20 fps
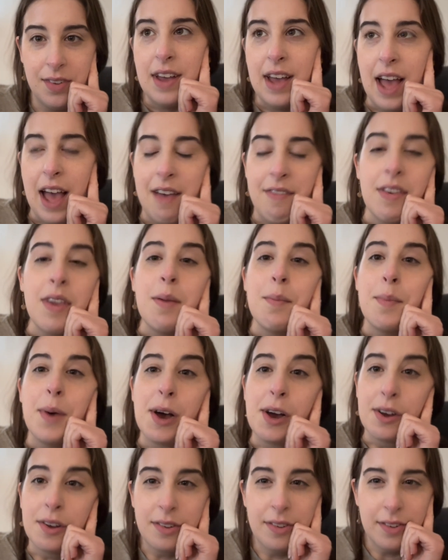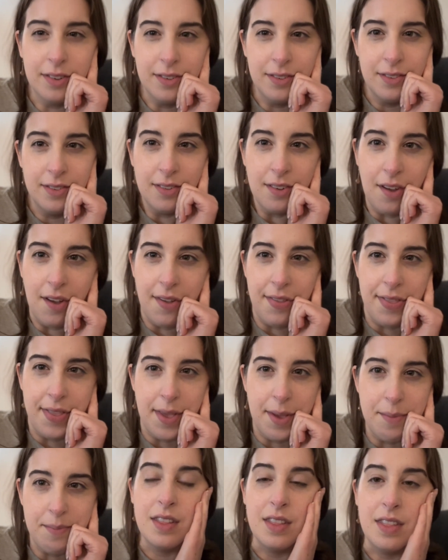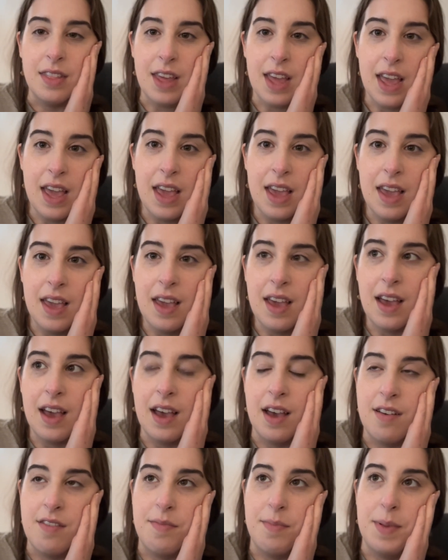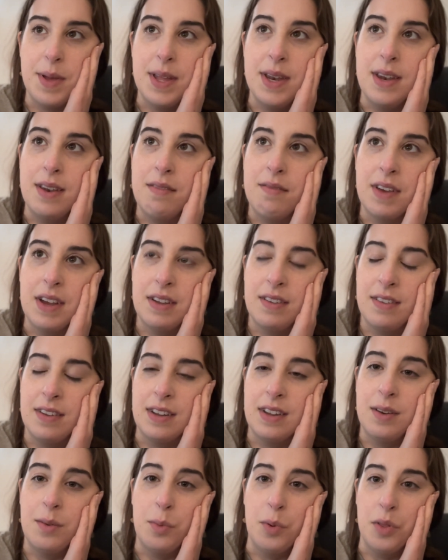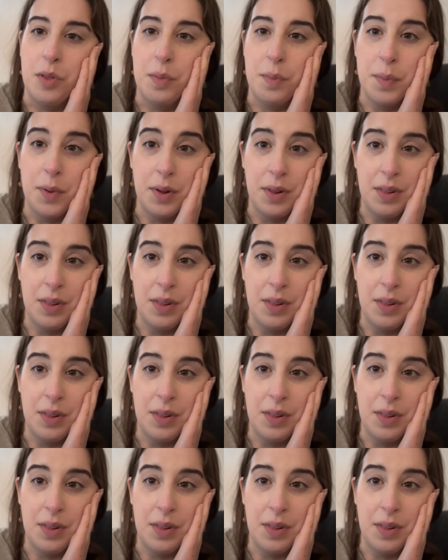having bugs on them. They have been infested with book